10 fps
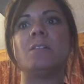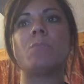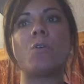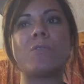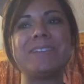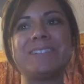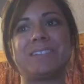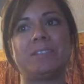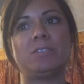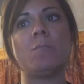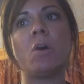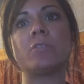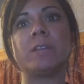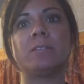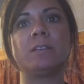poison and
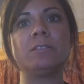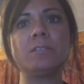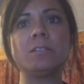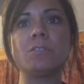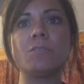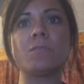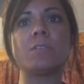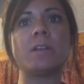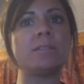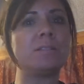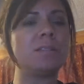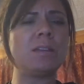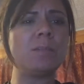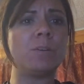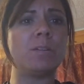ammonia, and then looking over at the
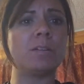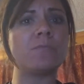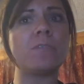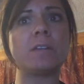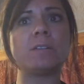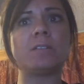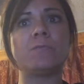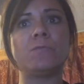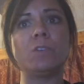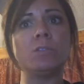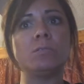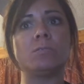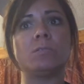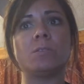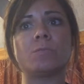table and finding
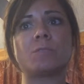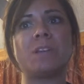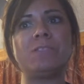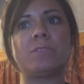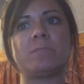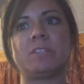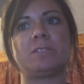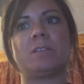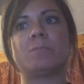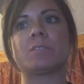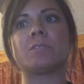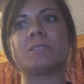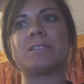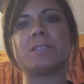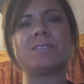food that was made from these
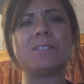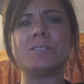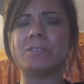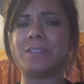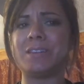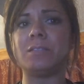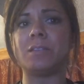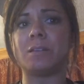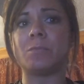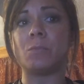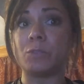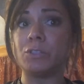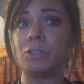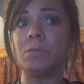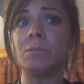chemicals and asking you to eat them?
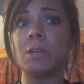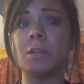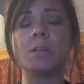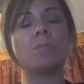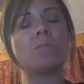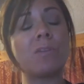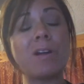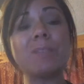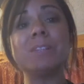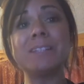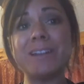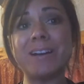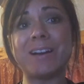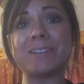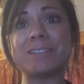Would you? Probably
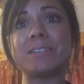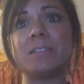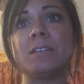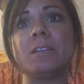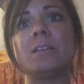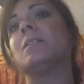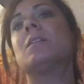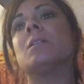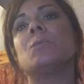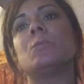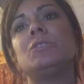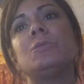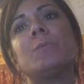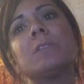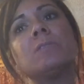not. Would
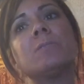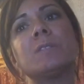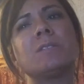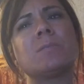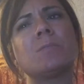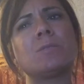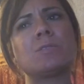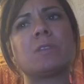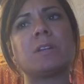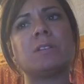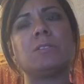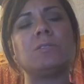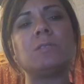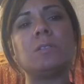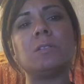you wonder what someone was trying to
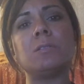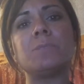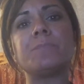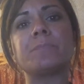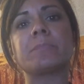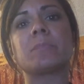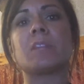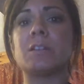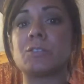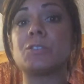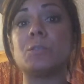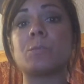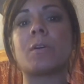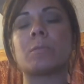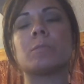do to you? Yes, you
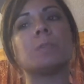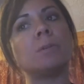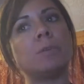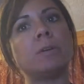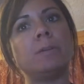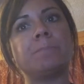probably would.